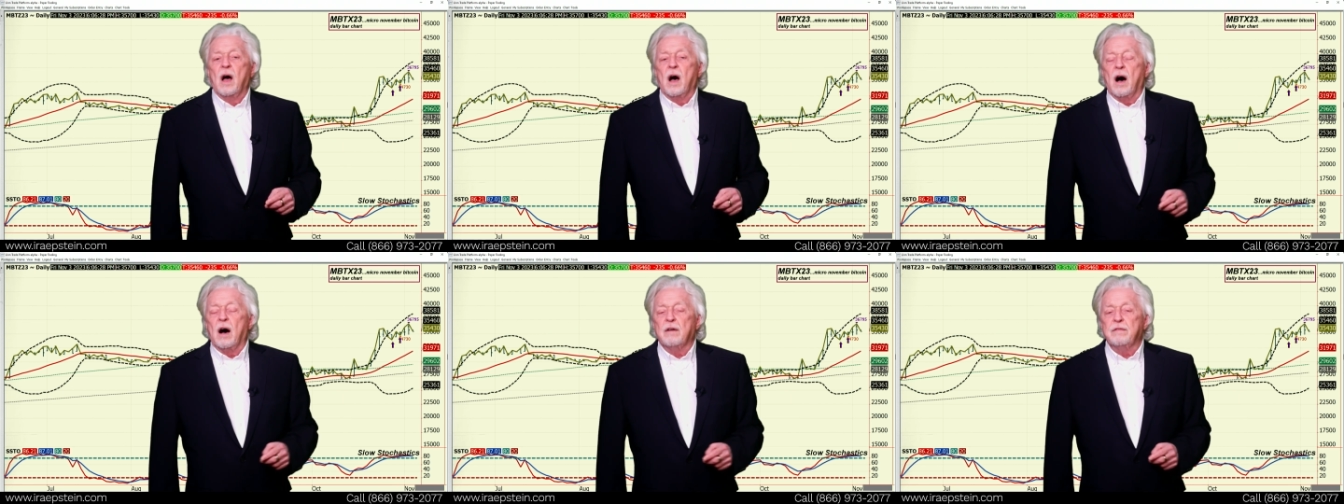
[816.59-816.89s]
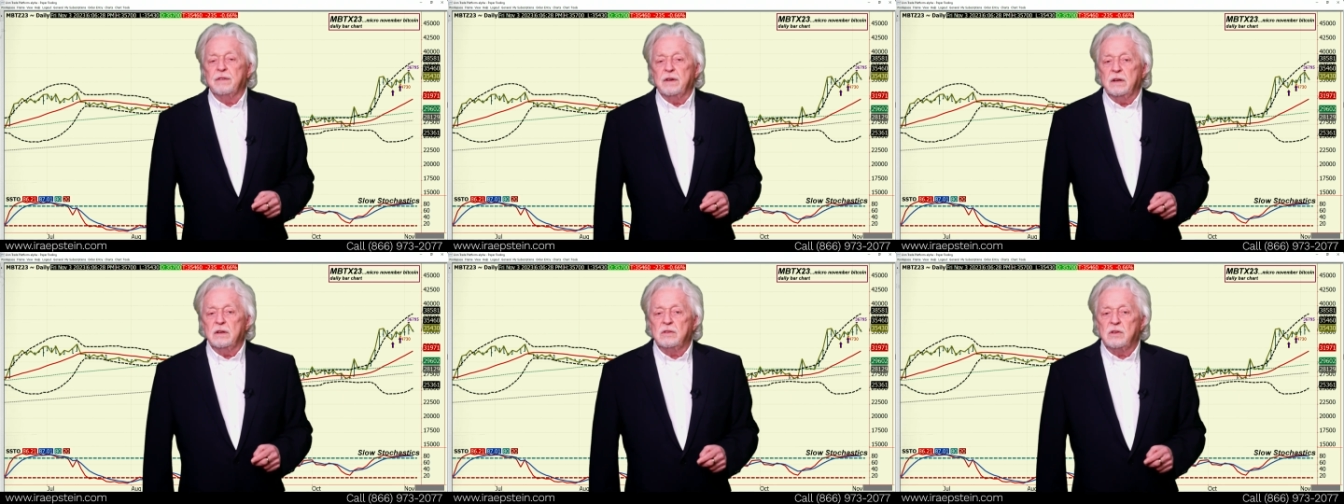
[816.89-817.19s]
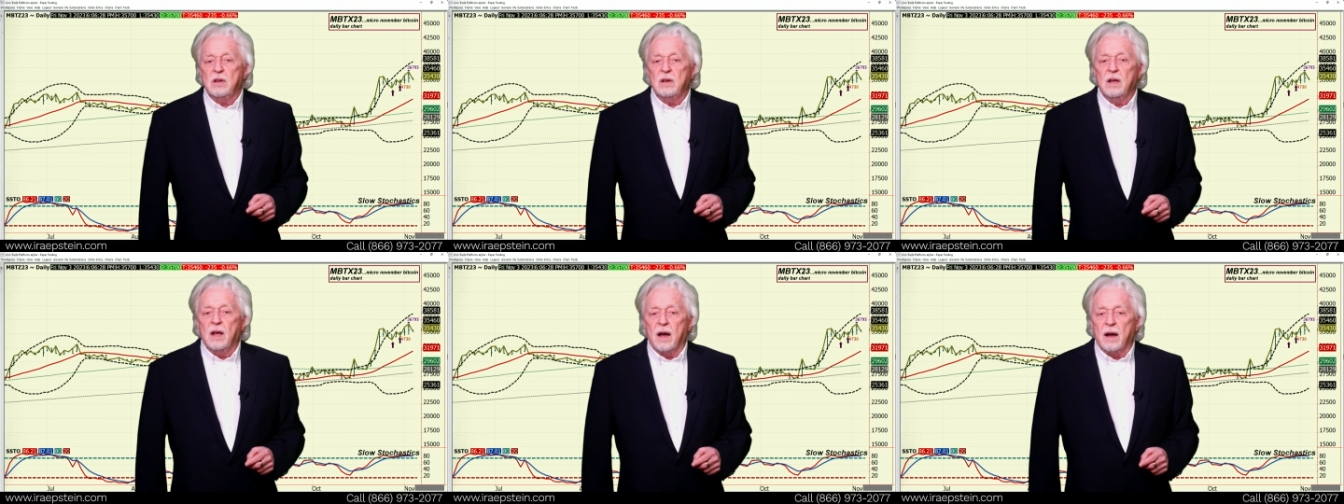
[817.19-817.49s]
of
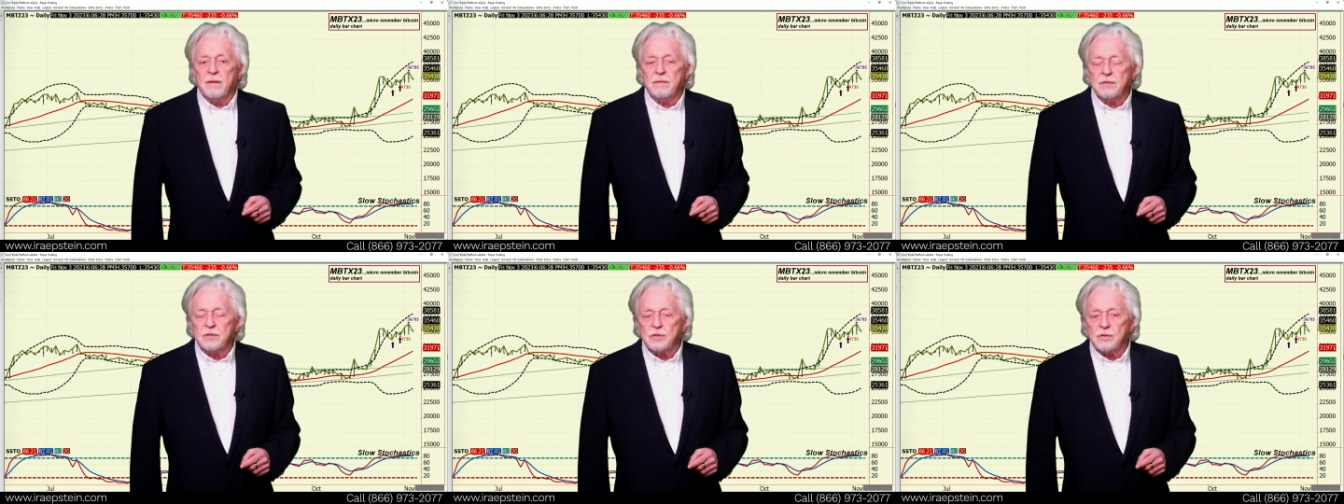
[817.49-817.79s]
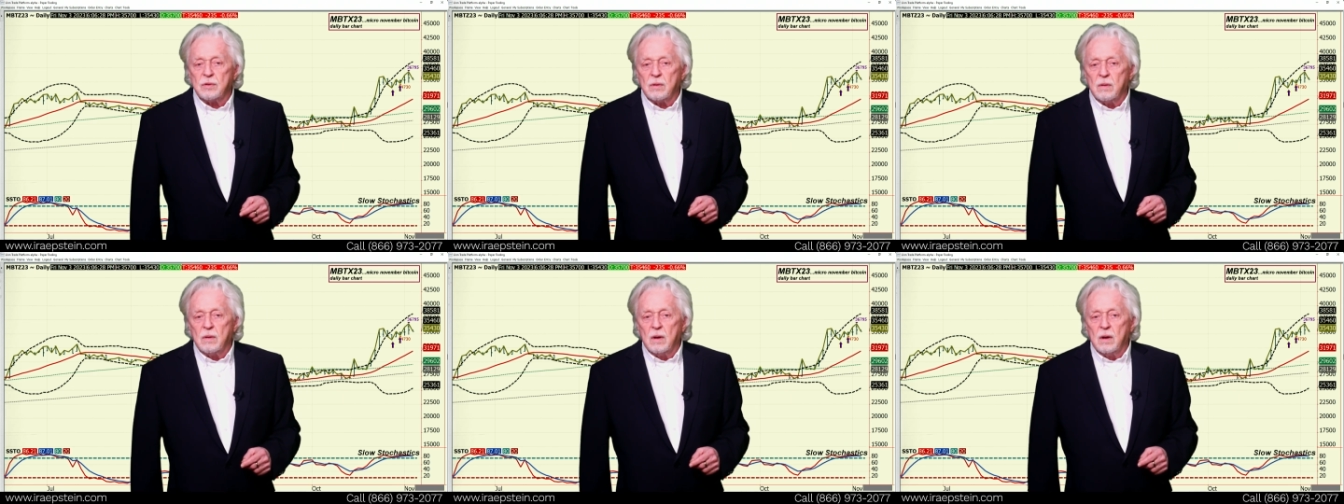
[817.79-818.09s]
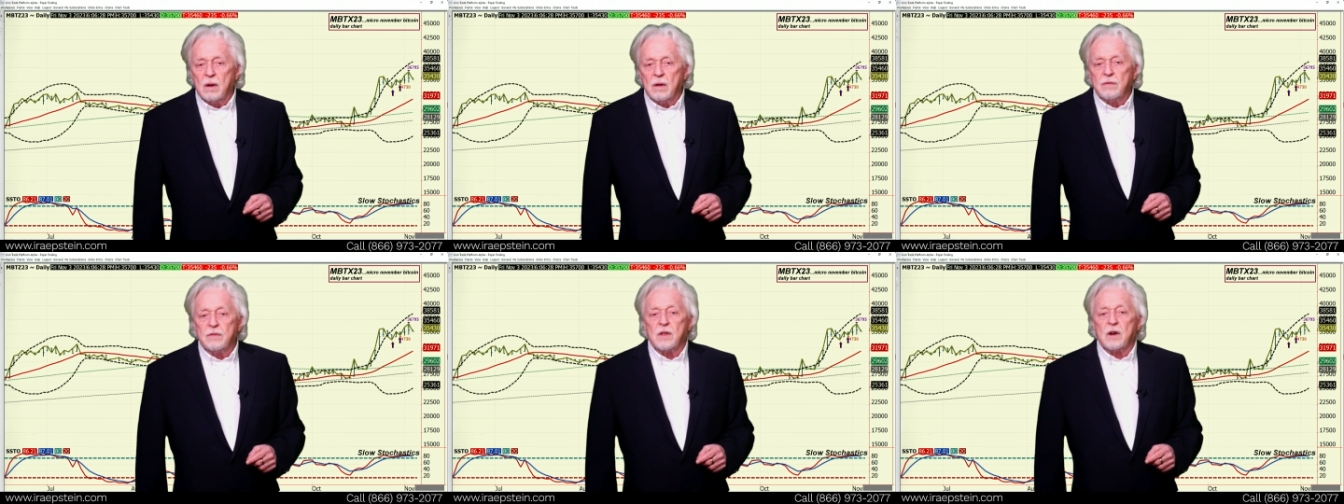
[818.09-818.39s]
ETFs
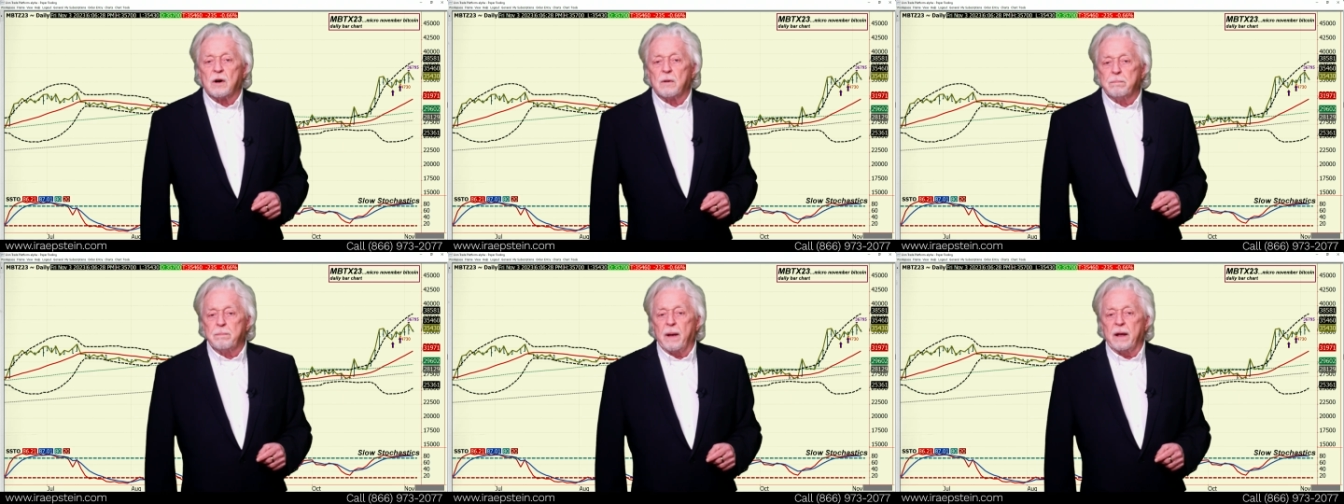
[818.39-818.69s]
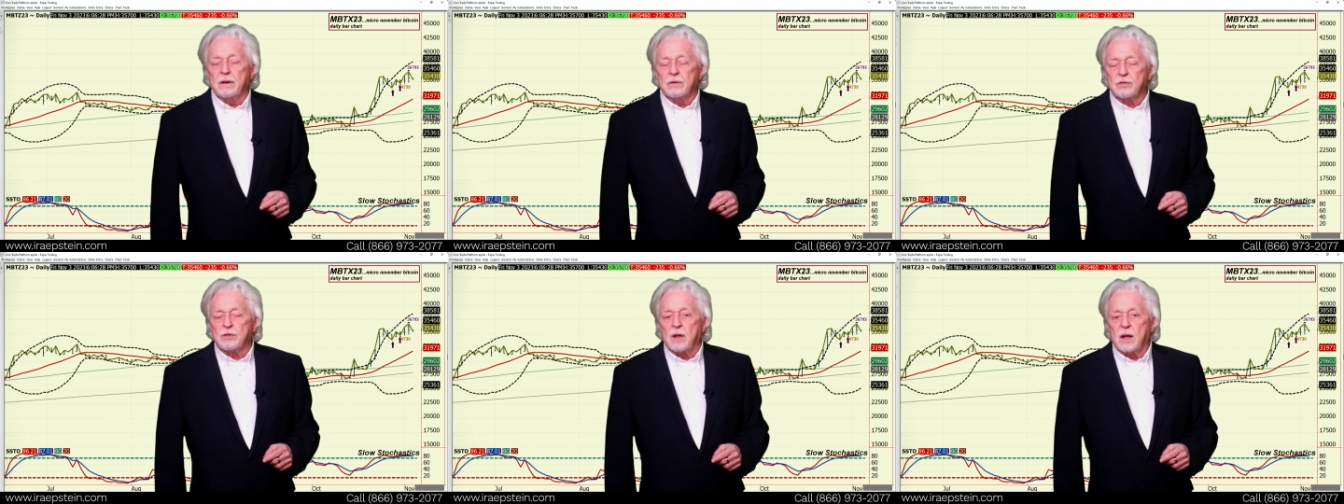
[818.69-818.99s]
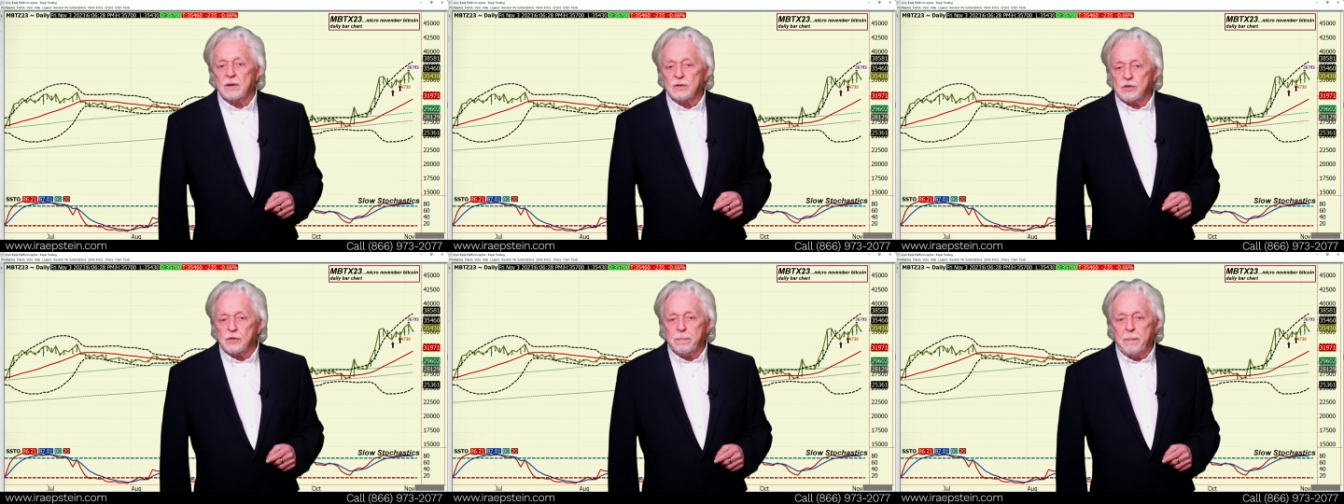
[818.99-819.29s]
that are based
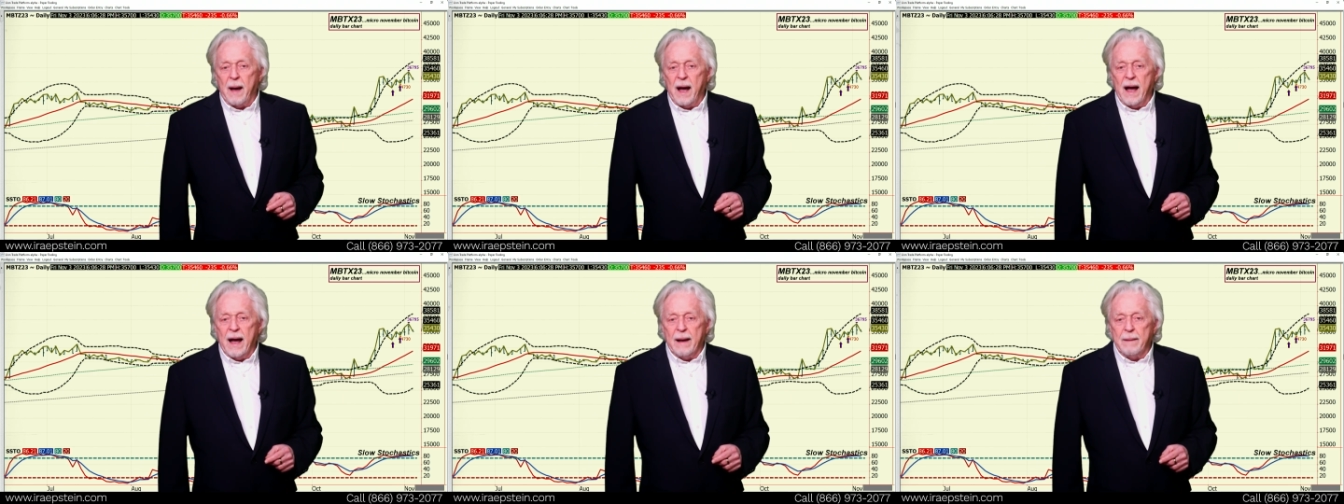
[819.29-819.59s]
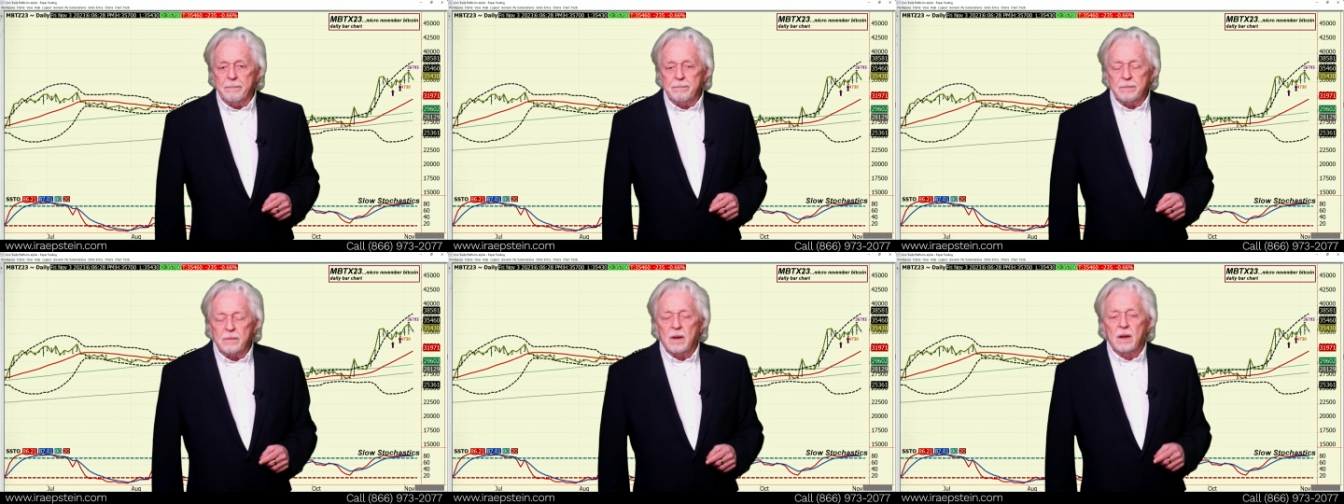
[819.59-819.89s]
on spot.